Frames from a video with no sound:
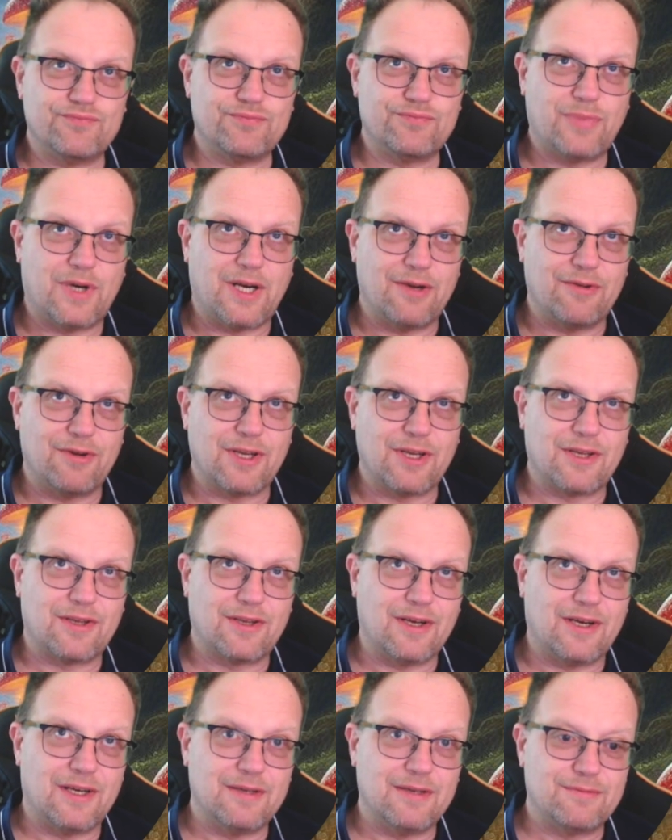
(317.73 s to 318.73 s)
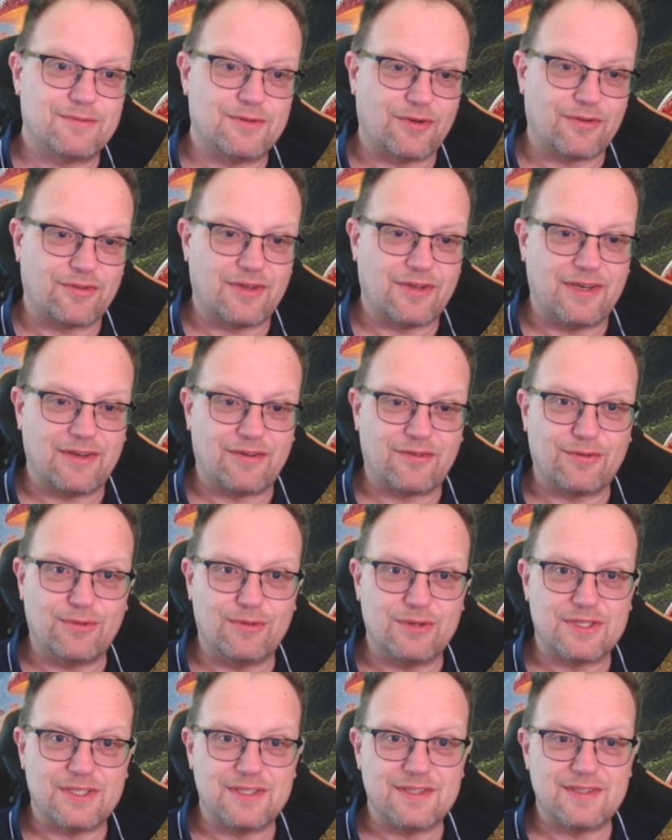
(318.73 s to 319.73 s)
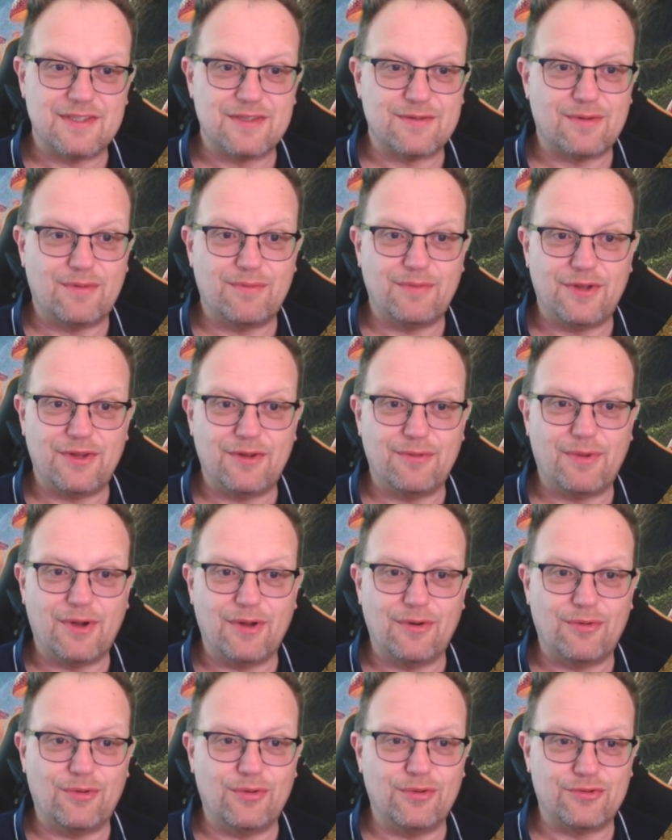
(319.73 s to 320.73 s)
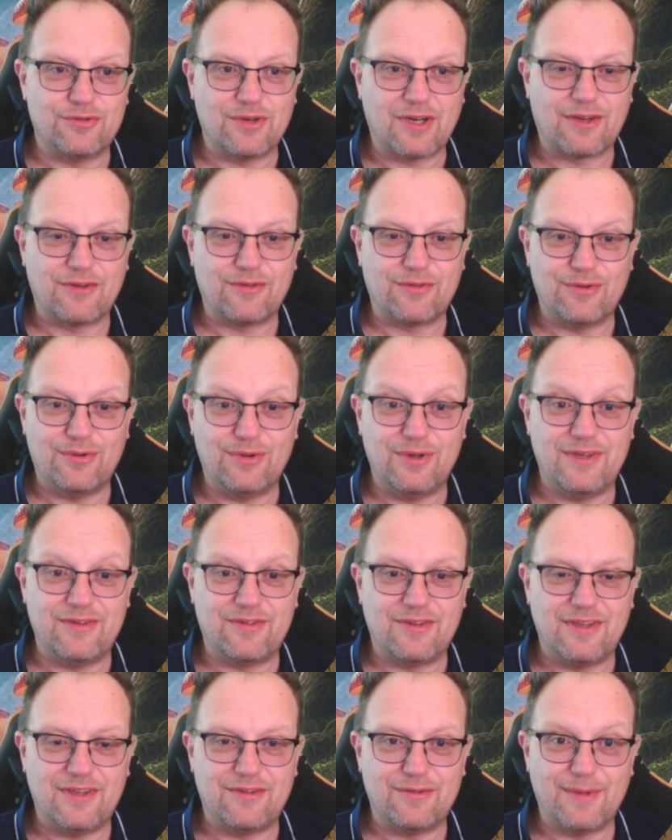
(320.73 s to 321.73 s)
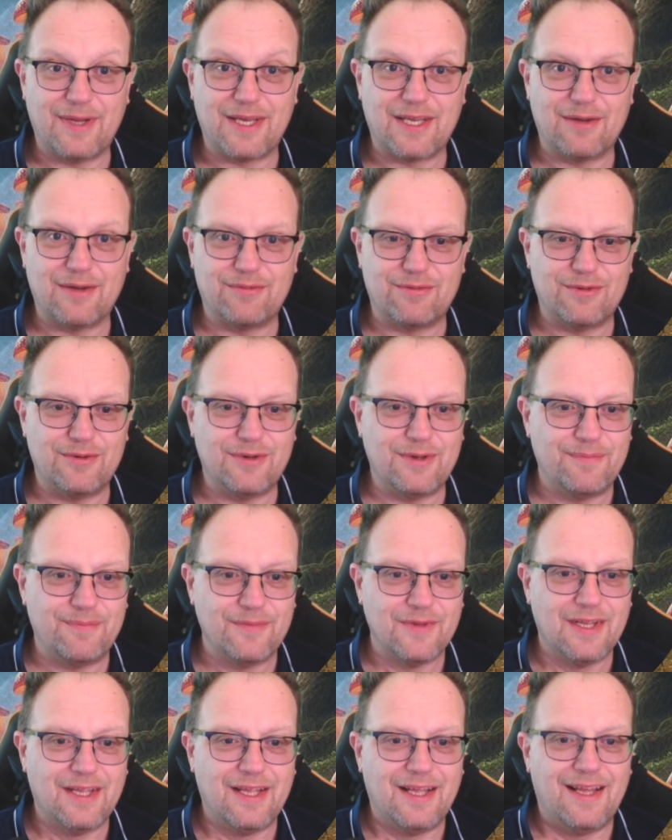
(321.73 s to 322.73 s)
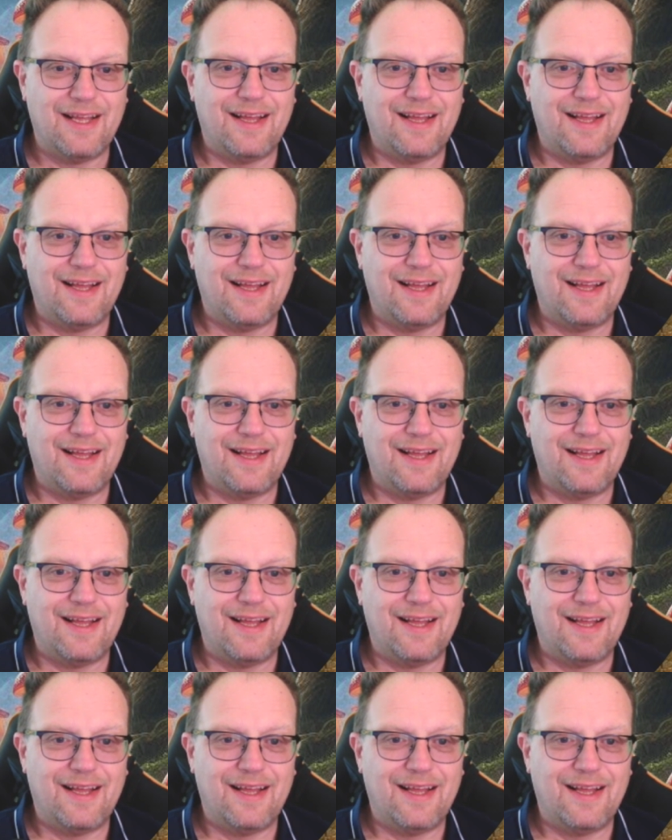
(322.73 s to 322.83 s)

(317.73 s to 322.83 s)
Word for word: pirate guy, Dockside Extortionist in this one, but the bone Bonehorn Dracosaur is here to make up for it.